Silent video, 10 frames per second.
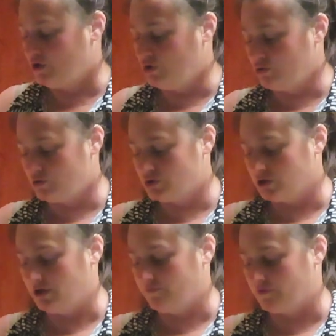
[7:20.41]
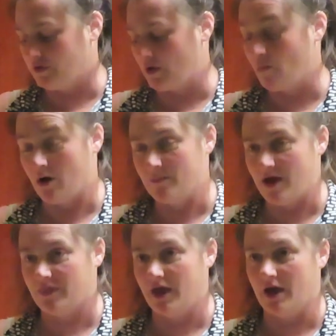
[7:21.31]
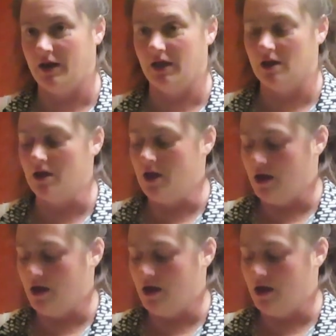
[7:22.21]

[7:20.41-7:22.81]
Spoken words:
Usually for like water bath canning,